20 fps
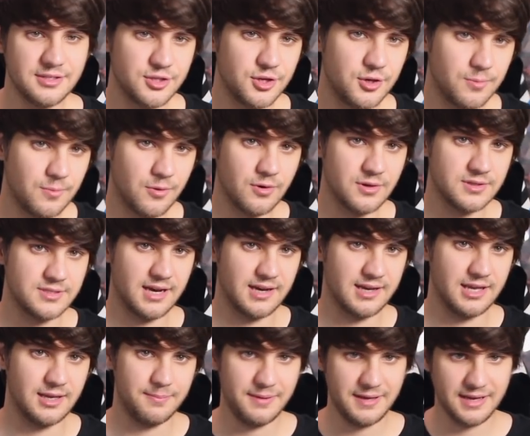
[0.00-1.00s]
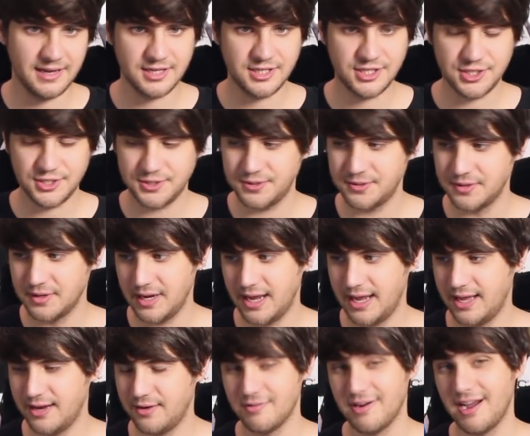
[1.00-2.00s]
no more talking Pikachu,
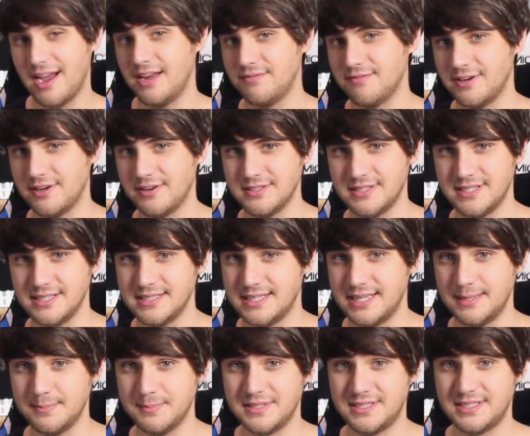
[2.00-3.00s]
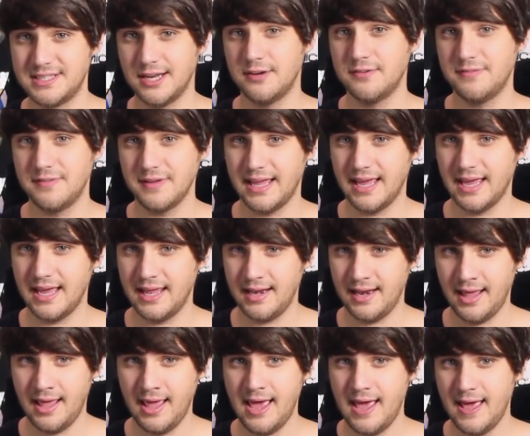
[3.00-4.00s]
and Ryan Reynolds is himself
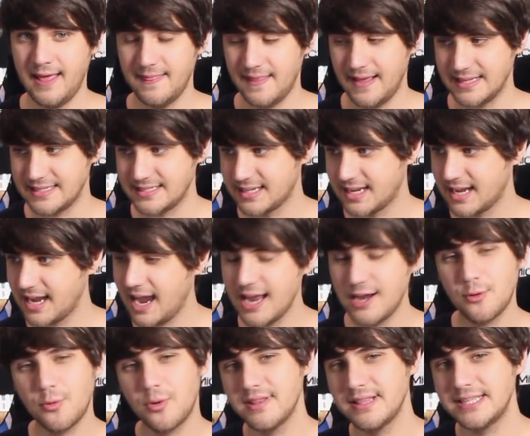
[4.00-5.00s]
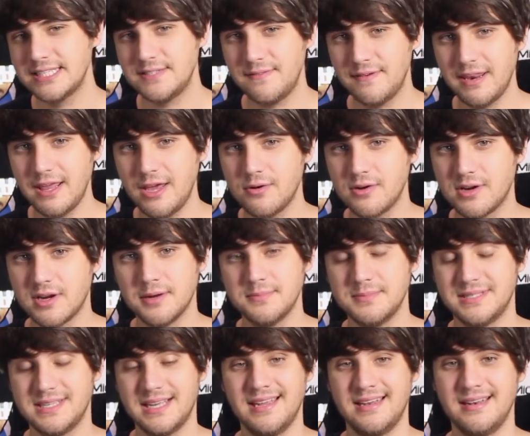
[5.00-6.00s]
again. That's kind of where this video
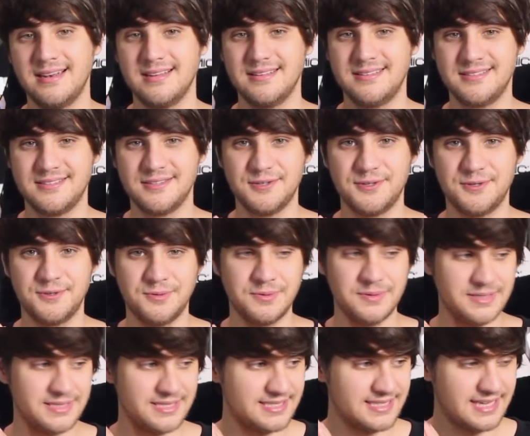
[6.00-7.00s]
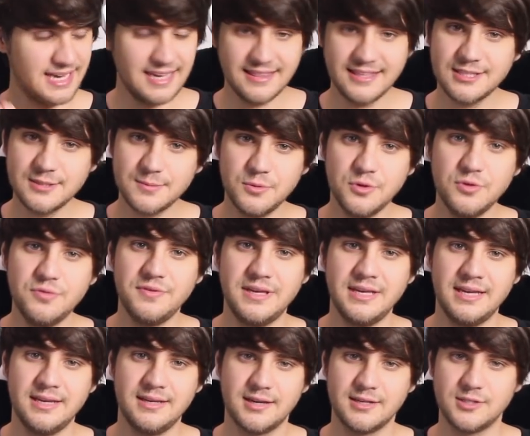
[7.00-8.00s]
comes in. So say this
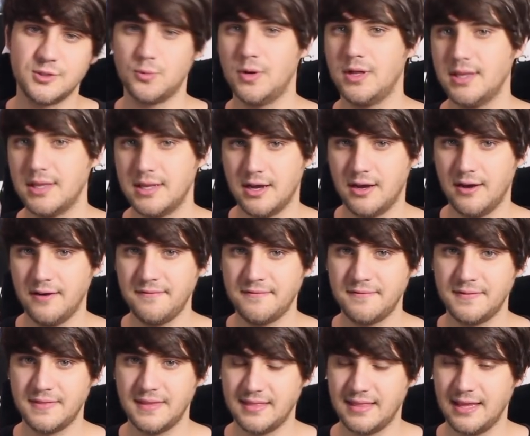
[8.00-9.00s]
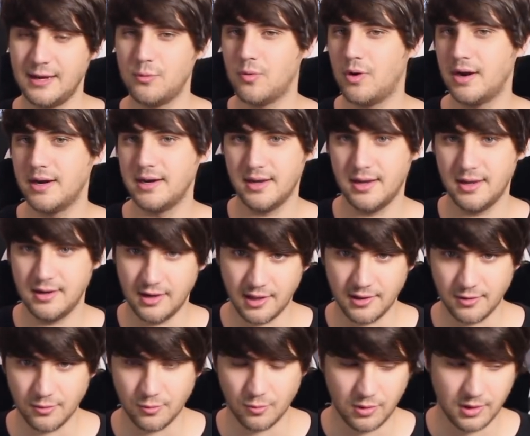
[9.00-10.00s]
movie does well enough that they want
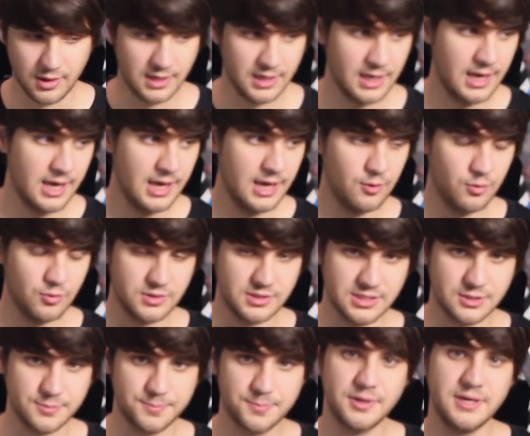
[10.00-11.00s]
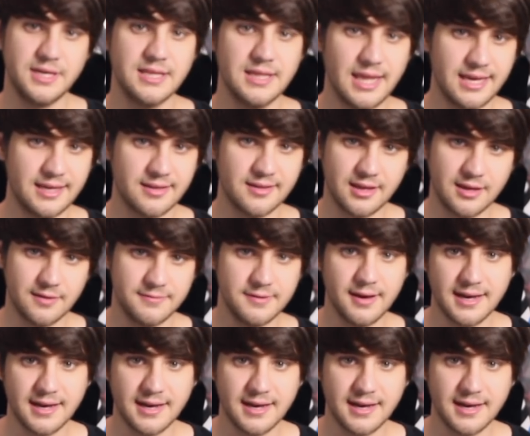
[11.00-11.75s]
another one, which is pretty likely if you